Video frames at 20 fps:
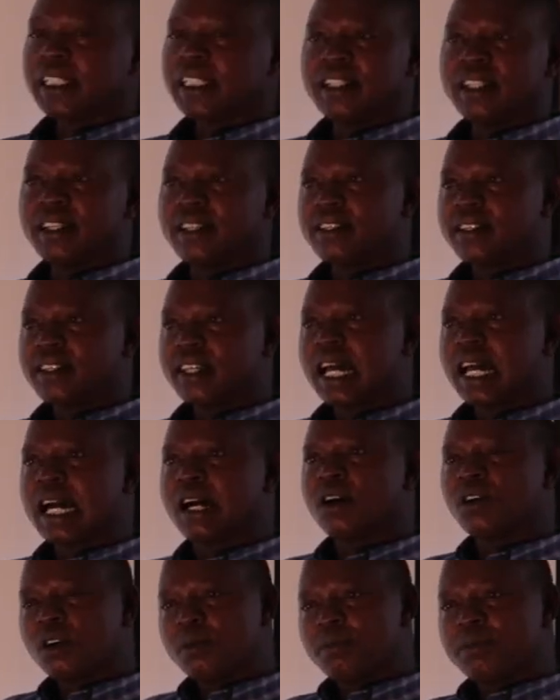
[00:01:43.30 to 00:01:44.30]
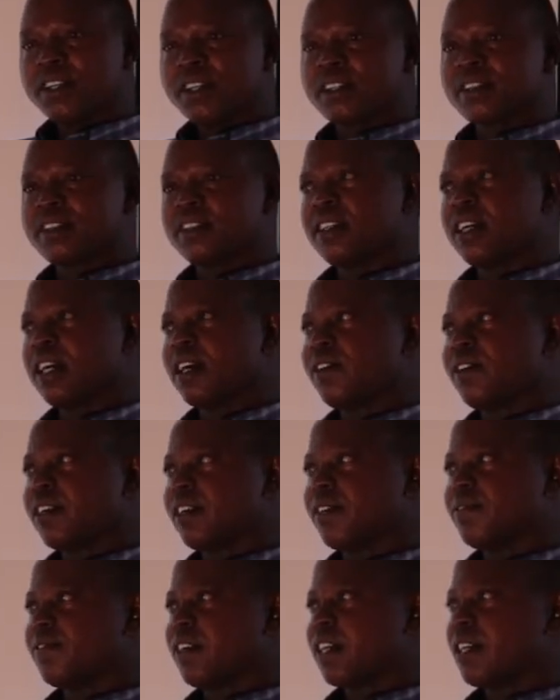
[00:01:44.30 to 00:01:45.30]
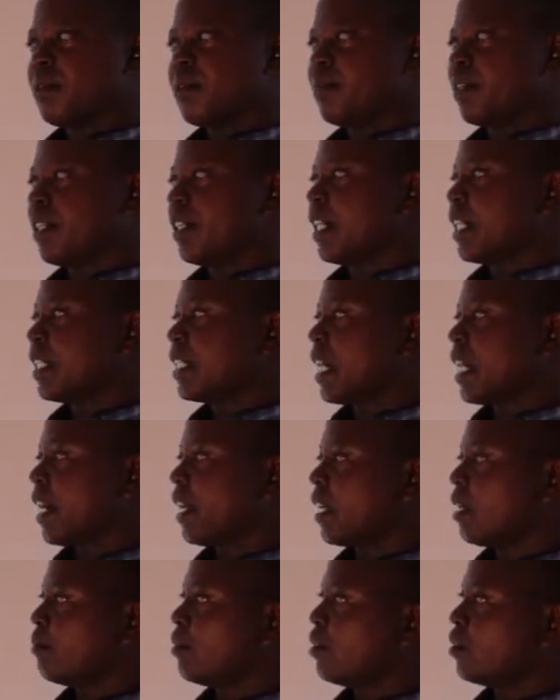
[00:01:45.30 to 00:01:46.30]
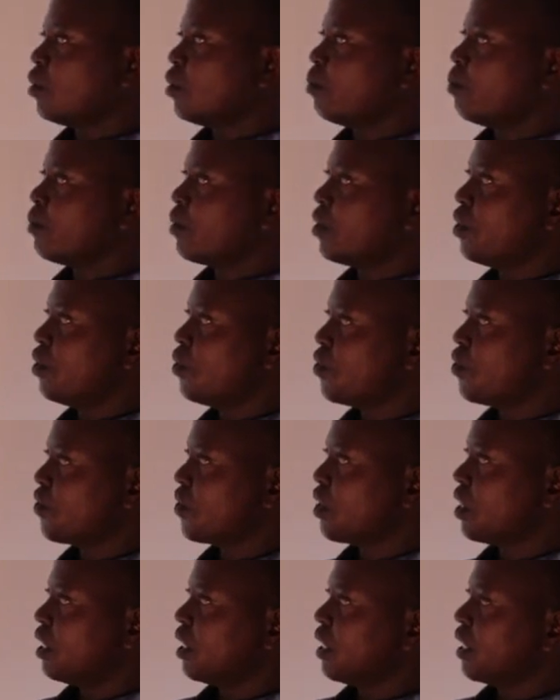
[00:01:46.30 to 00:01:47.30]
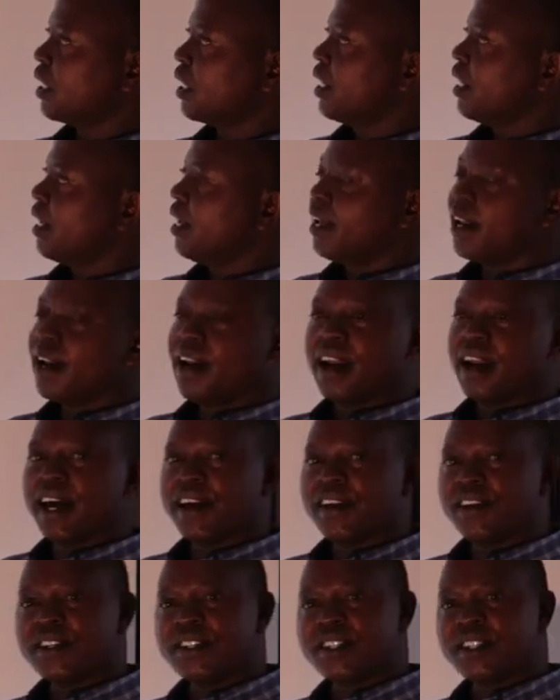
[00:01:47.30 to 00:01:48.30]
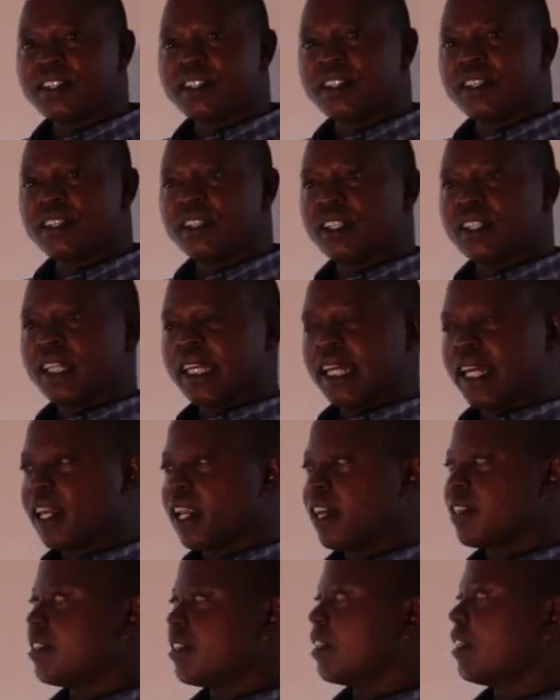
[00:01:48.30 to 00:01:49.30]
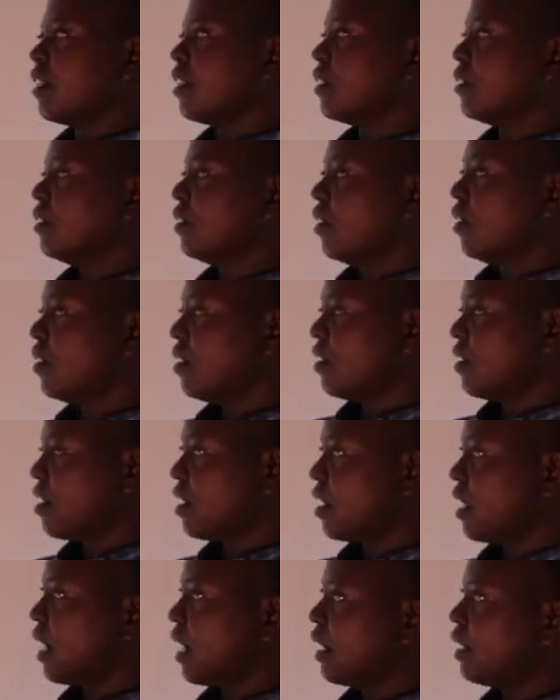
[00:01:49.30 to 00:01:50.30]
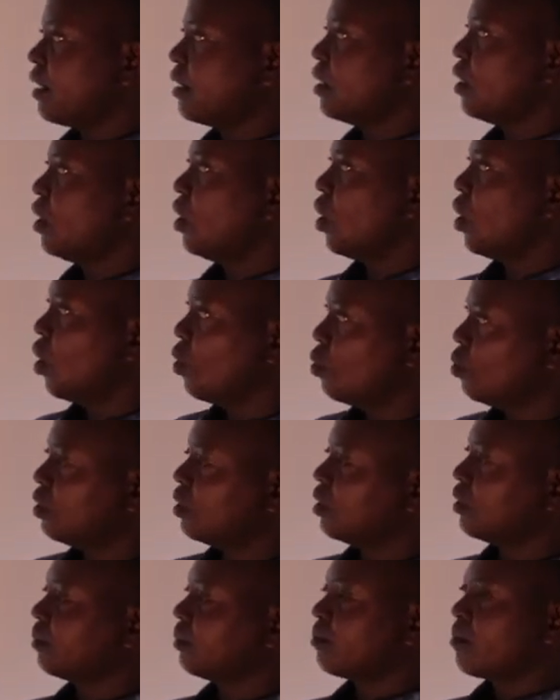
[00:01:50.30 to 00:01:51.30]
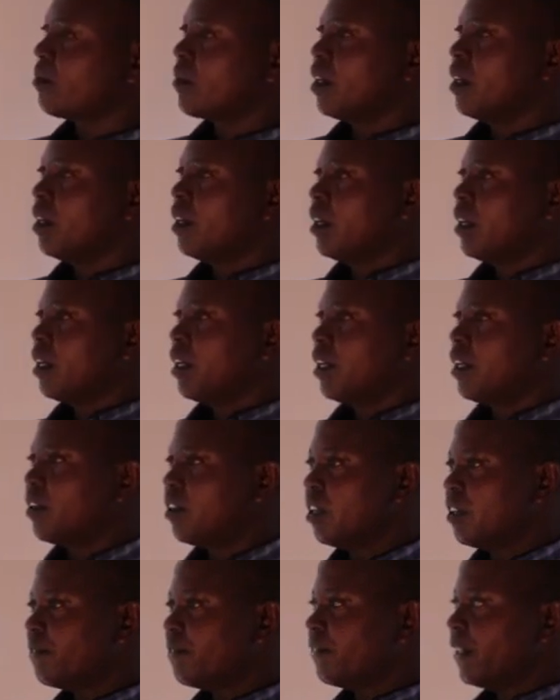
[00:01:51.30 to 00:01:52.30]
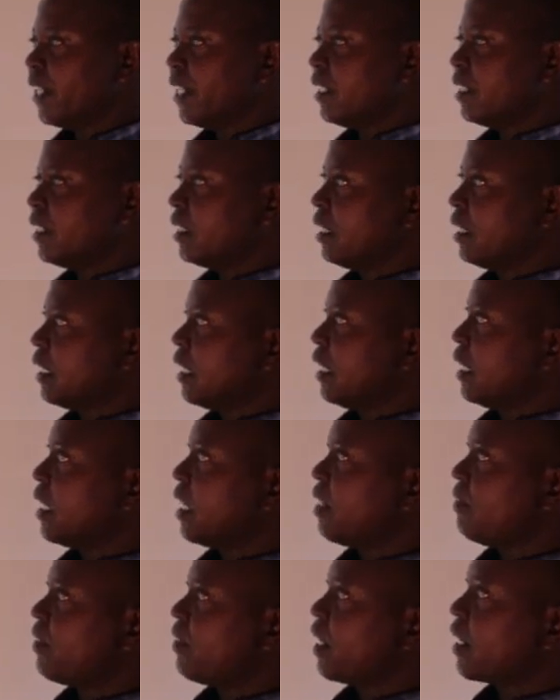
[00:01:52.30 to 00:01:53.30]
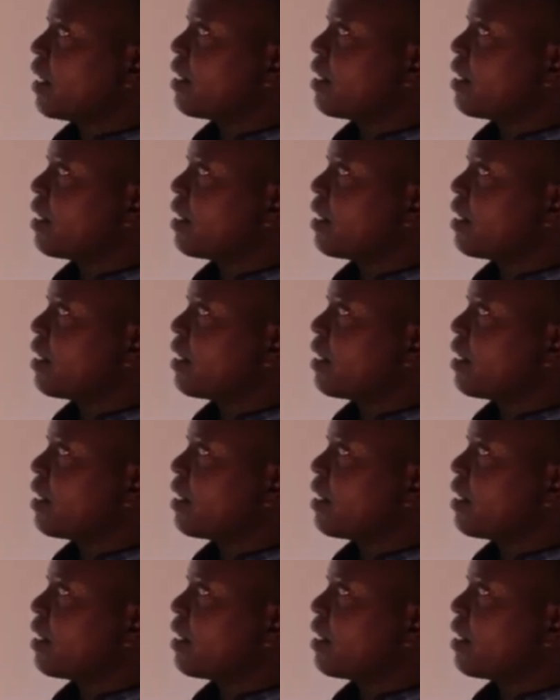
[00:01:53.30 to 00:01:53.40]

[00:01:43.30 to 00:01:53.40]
these are objects in our environment that are able to produce light energy on their own. You'll find the very